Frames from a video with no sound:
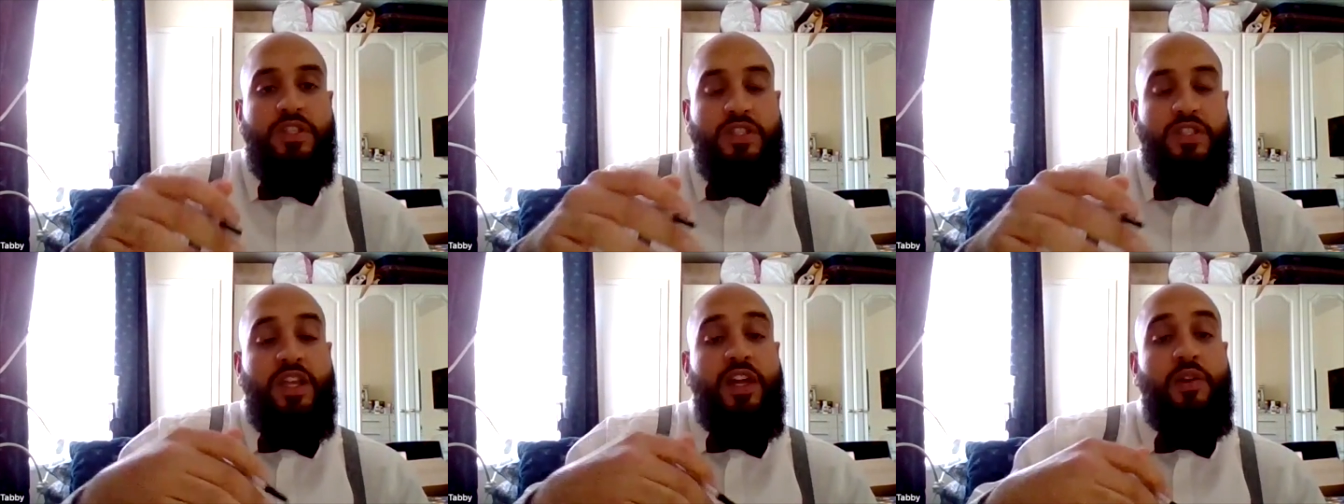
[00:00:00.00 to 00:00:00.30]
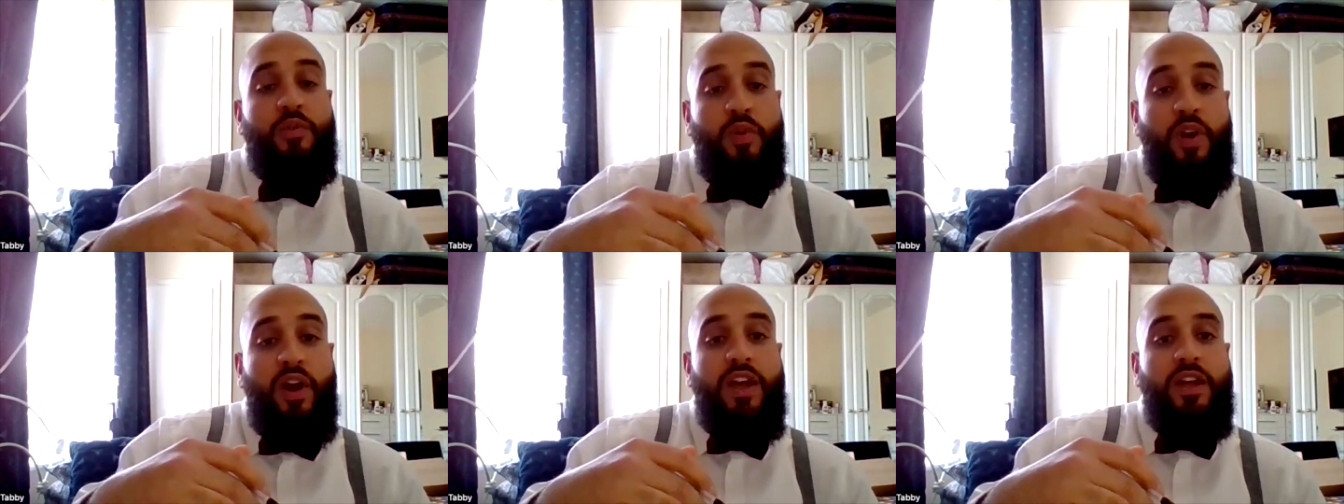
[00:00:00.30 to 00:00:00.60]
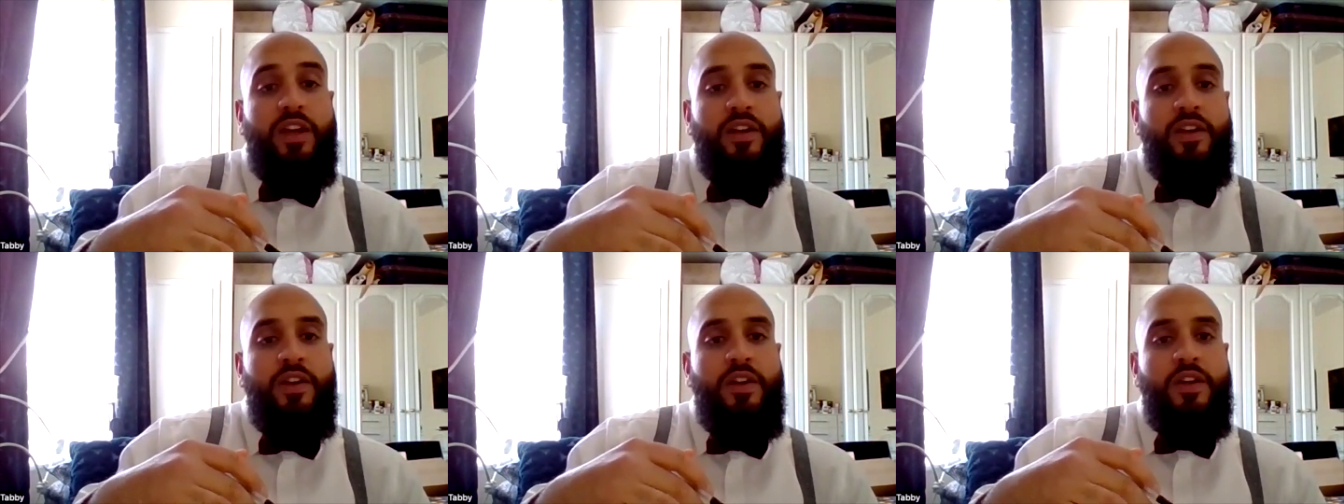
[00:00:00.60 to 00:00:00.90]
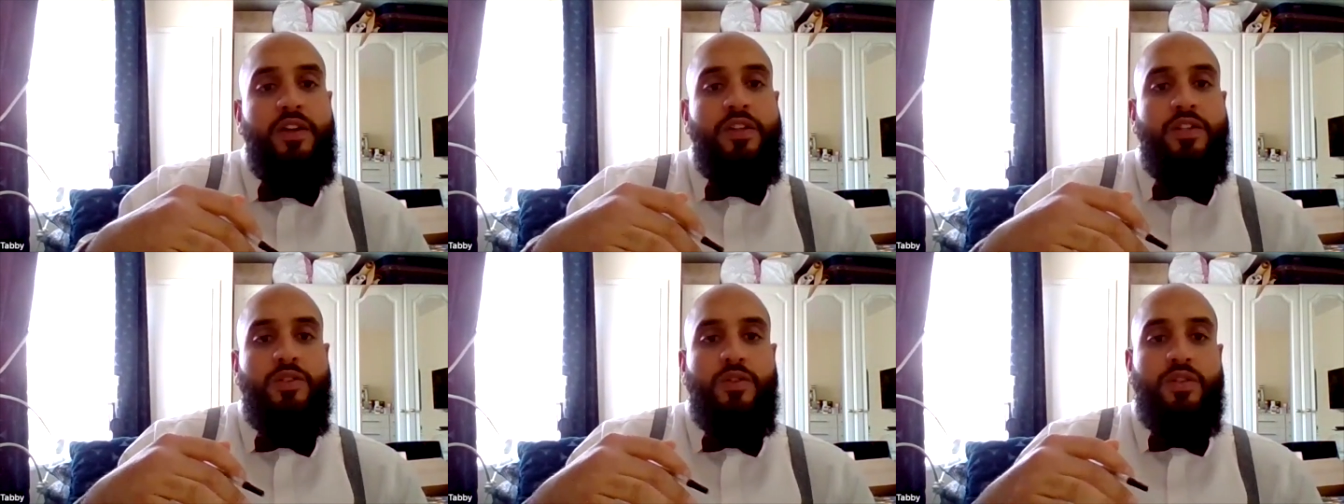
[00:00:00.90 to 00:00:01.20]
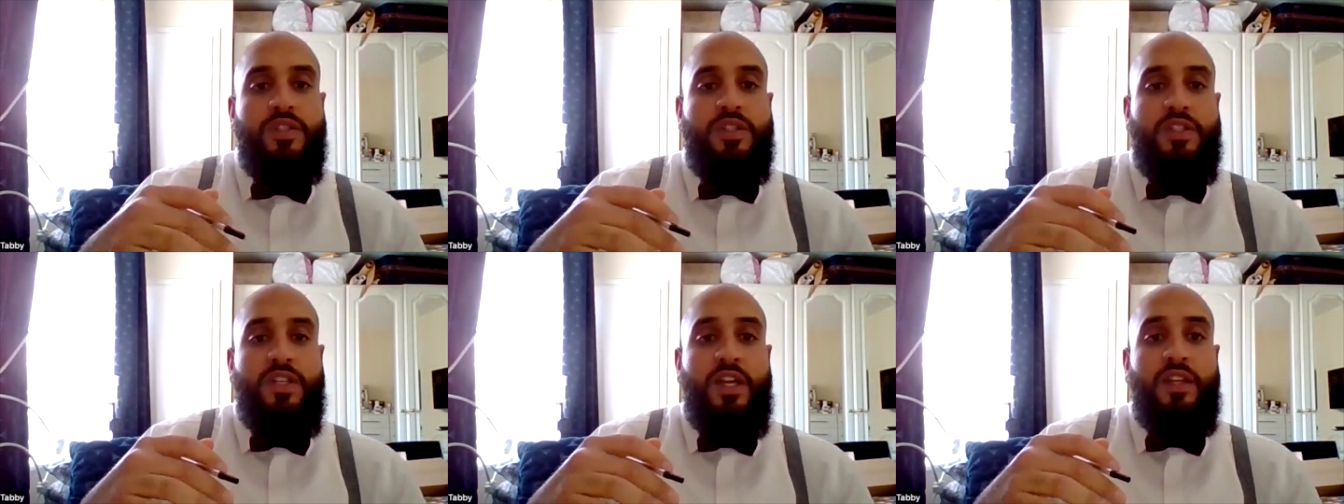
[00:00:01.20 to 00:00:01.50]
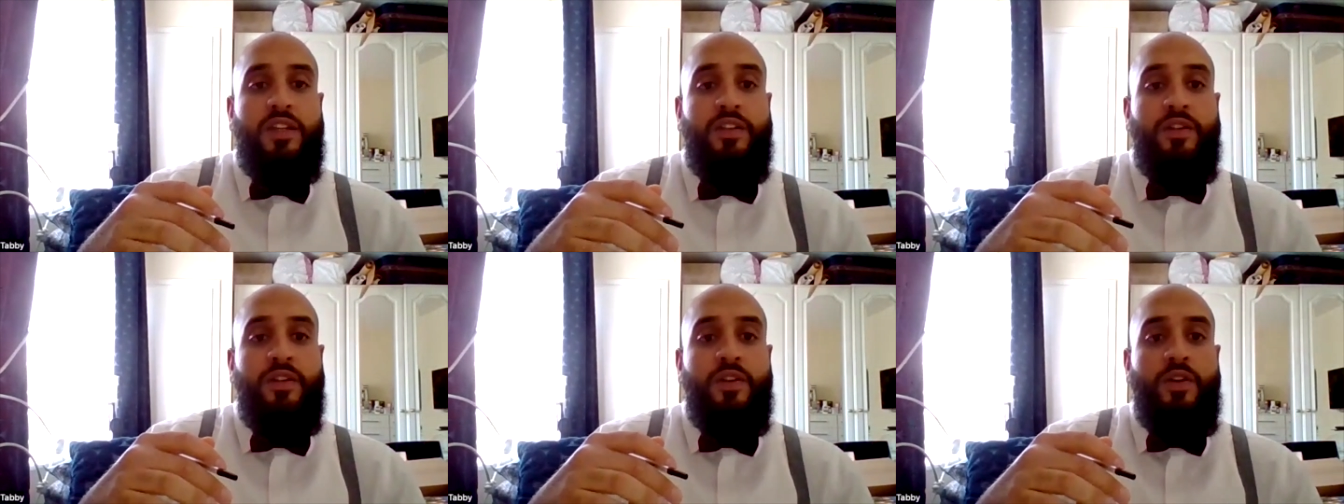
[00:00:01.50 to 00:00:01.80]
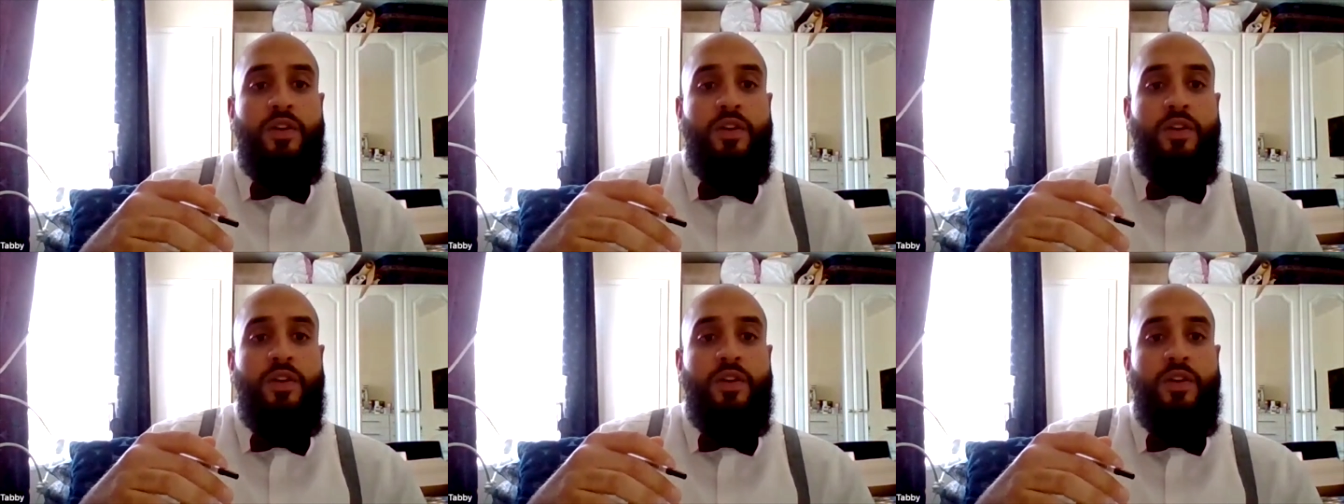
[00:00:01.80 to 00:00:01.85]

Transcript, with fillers: is hmm. their right. Do you understand?